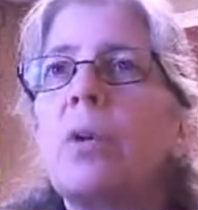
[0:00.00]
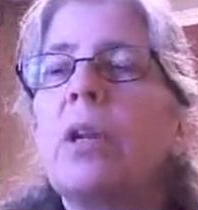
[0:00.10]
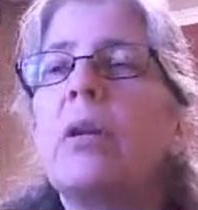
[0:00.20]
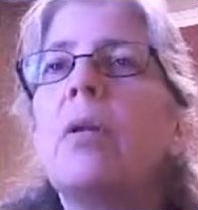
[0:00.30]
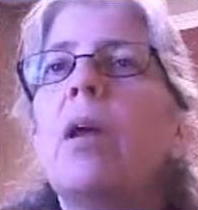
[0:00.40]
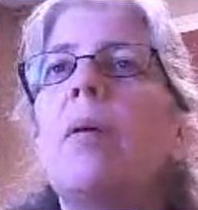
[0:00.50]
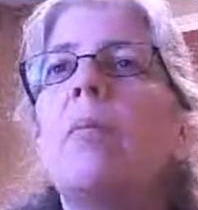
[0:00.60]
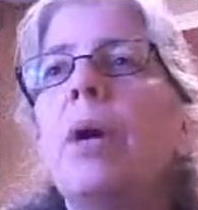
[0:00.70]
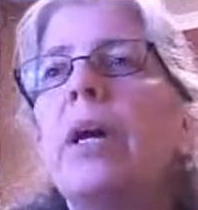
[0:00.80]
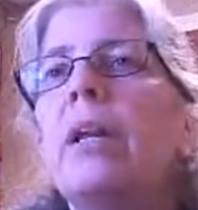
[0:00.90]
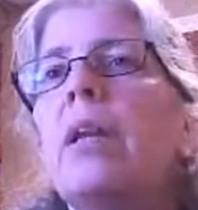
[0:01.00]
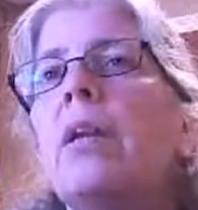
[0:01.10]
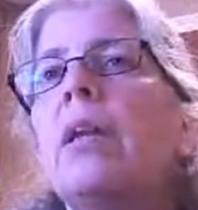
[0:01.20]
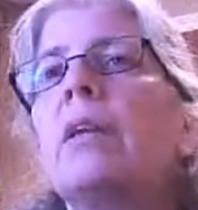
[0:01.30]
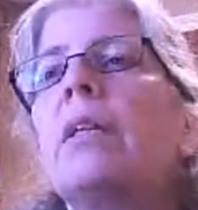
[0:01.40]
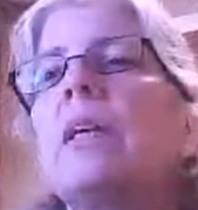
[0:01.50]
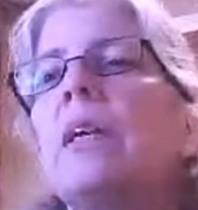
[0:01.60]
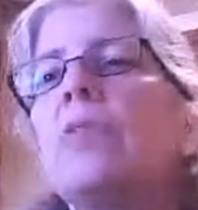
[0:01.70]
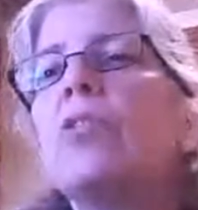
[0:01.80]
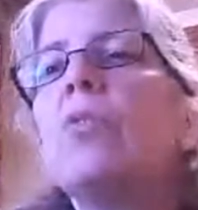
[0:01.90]
discipline, but
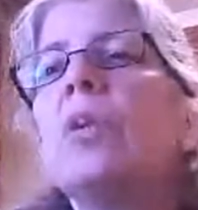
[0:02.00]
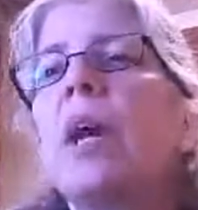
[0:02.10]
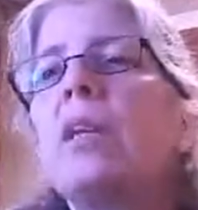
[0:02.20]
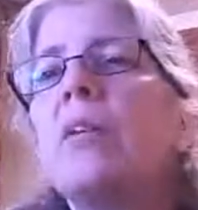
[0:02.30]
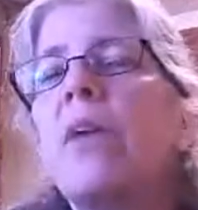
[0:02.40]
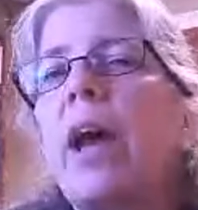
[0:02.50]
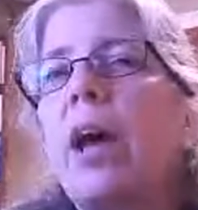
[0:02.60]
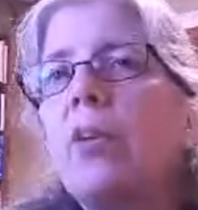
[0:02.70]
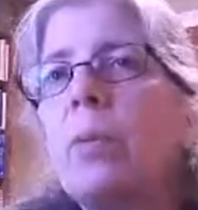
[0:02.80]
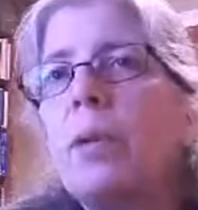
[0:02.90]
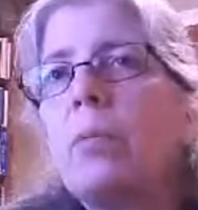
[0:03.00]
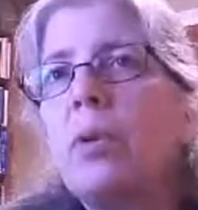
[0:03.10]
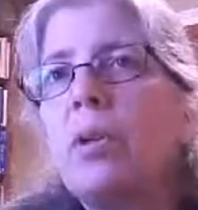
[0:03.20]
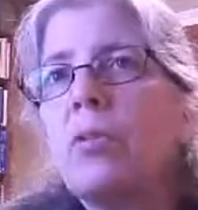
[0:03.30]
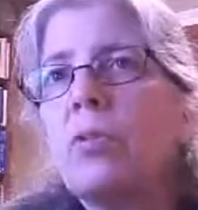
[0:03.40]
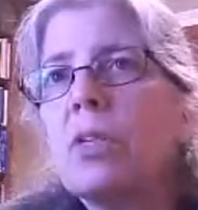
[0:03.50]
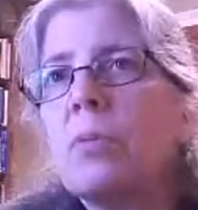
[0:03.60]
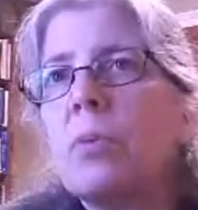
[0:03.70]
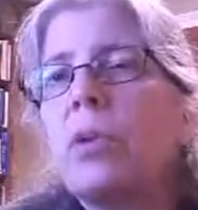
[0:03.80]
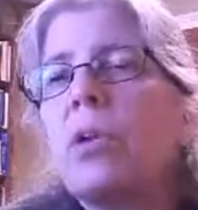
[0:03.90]
it gives you an idea of how the people in
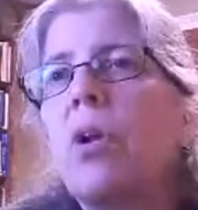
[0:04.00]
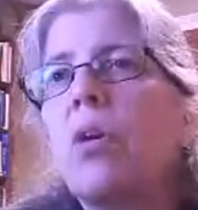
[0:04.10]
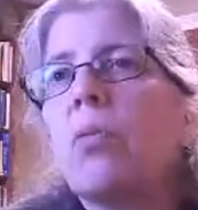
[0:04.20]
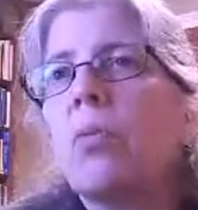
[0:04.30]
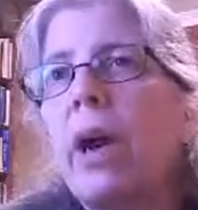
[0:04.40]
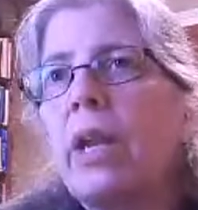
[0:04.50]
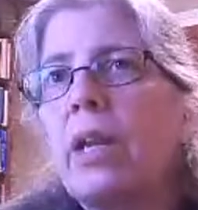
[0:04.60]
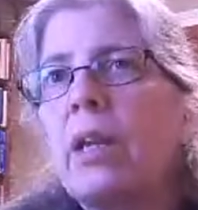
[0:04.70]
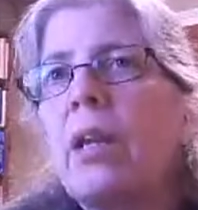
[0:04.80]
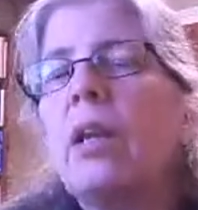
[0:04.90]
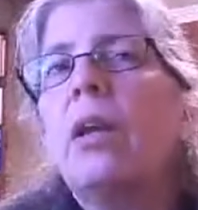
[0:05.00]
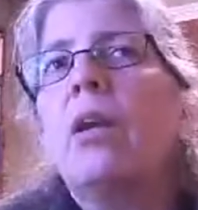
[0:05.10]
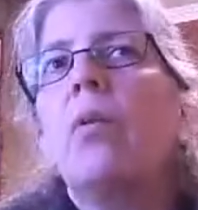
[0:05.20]
your discipline are writing.